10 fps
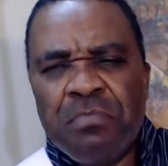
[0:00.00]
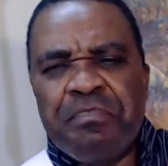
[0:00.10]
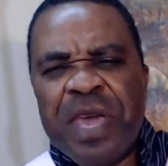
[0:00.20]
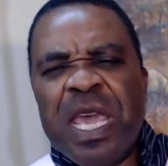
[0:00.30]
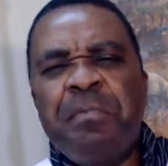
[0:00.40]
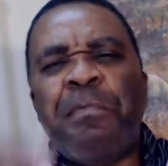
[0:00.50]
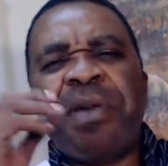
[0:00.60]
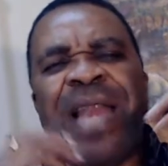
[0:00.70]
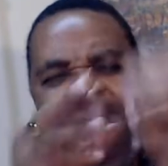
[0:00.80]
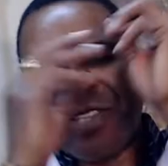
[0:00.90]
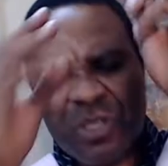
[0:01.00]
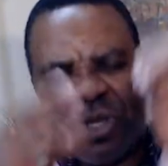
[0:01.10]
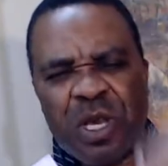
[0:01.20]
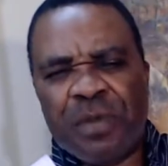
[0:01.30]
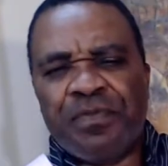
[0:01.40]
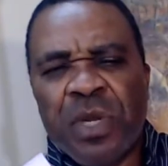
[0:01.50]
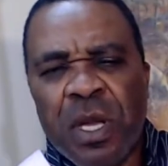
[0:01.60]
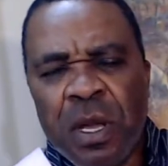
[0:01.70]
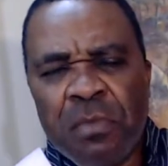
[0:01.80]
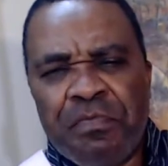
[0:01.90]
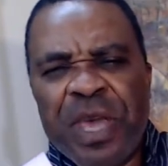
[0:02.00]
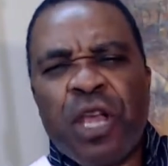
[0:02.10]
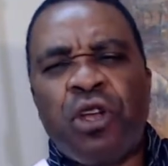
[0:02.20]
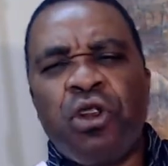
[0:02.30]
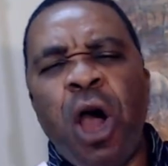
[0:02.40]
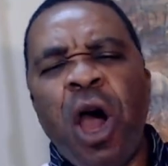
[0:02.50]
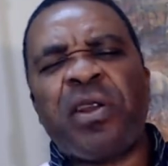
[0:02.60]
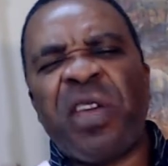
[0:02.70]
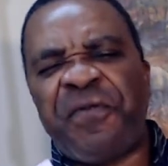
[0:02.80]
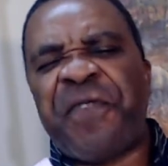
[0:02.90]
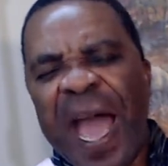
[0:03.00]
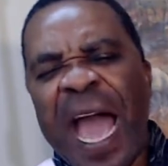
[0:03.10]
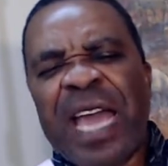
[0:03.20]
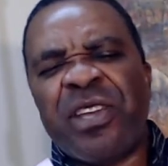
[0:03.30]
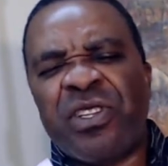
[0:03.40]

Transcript: Be blessed, be glorified.